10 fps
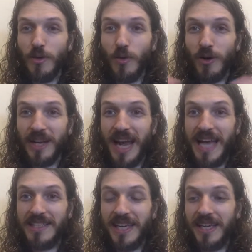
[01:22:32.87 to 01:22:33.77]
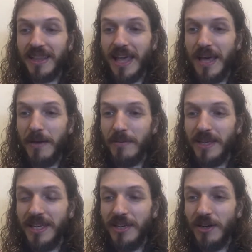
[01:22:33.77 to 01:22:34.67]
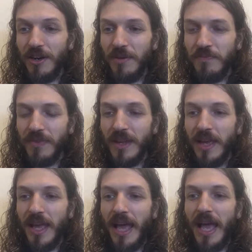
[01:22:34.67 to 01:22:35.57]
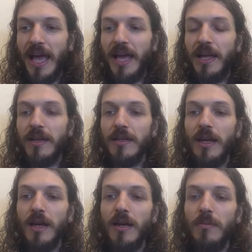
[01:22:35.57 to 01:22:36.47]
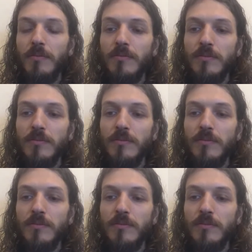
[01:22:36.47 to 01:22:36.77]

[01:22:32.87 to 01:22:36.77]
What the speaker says: organizing them here. And latch